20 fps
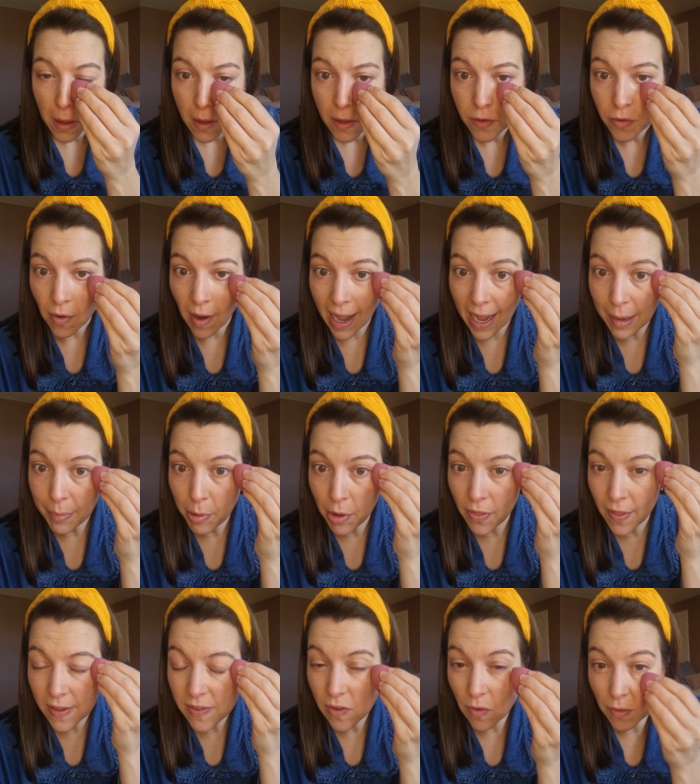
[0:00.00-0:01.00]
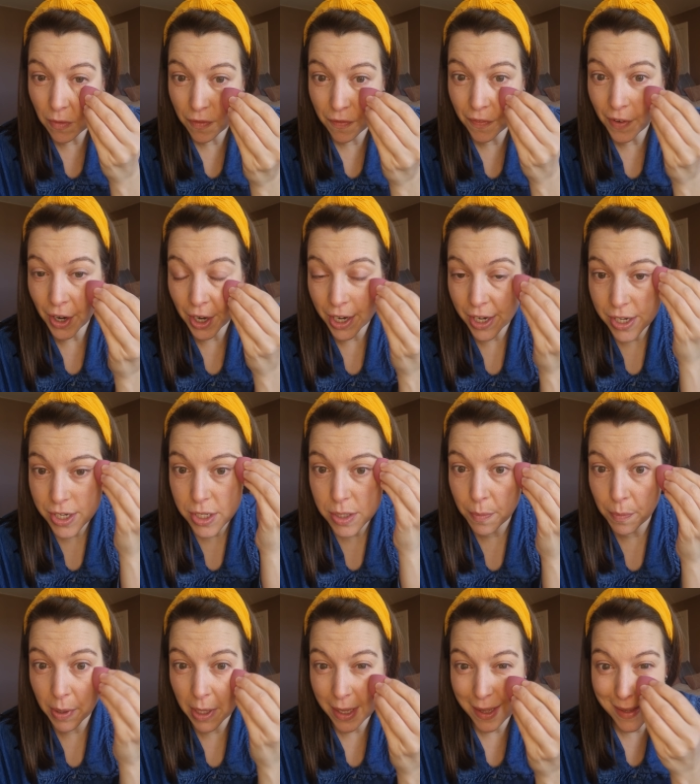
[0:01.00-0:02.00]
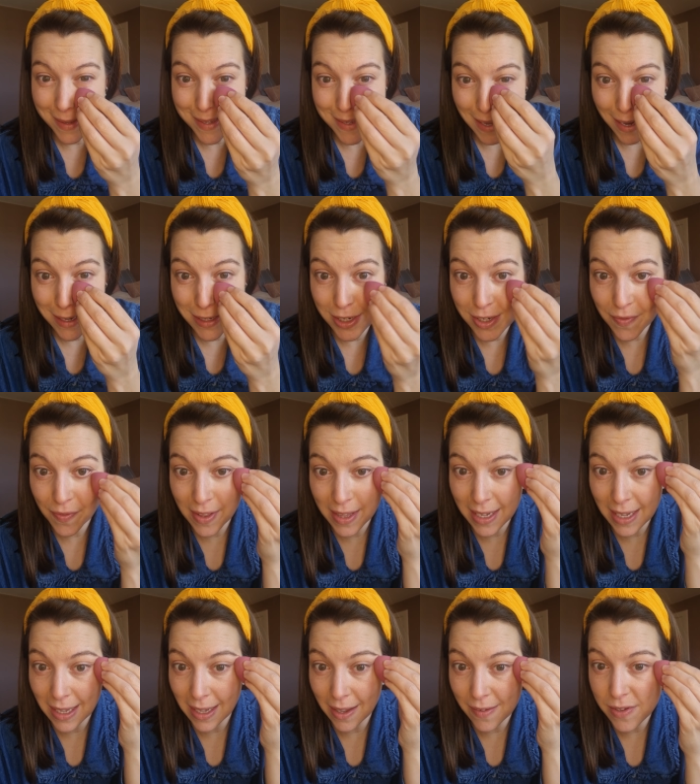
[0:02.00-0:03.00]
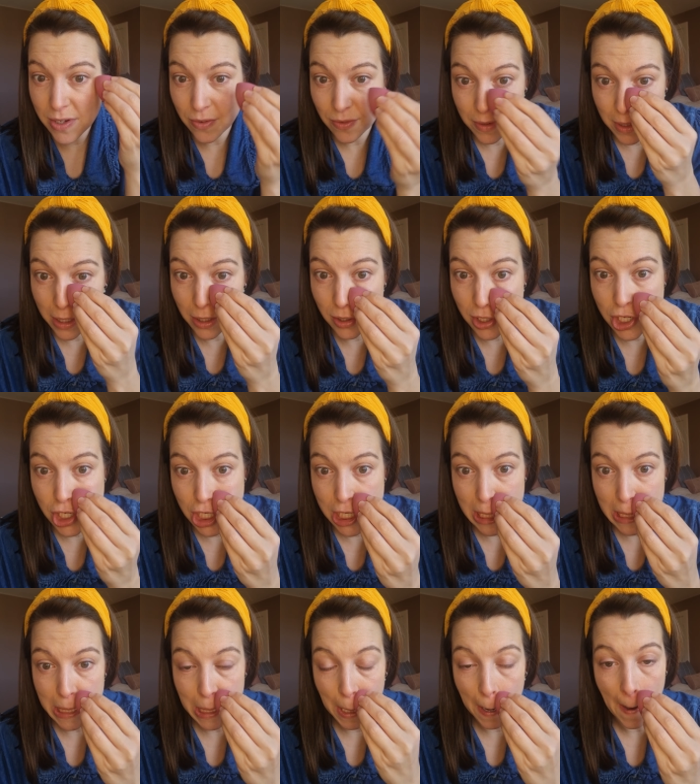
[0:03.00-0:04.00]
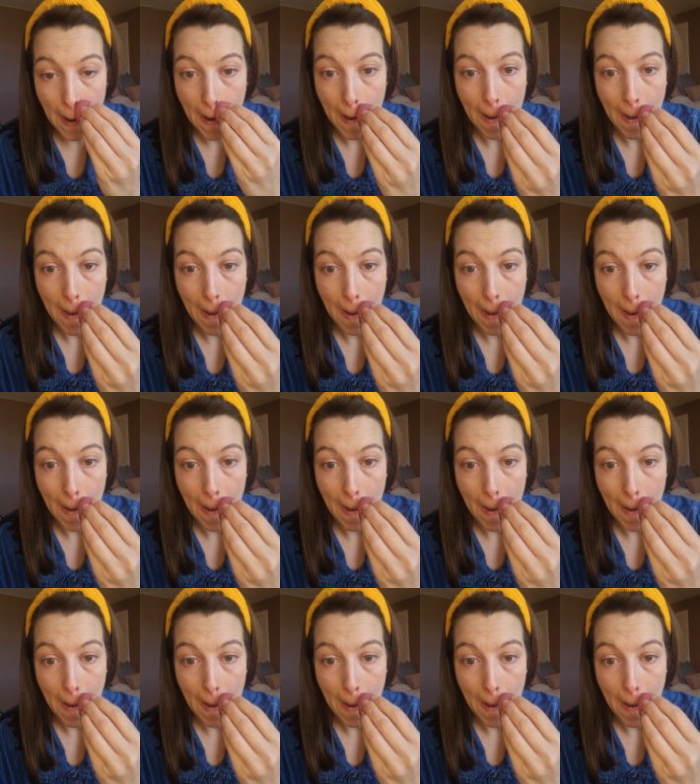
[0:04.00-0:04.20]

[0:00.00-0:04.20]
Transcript: So I put this on first because I just feel like it gives a really good sheer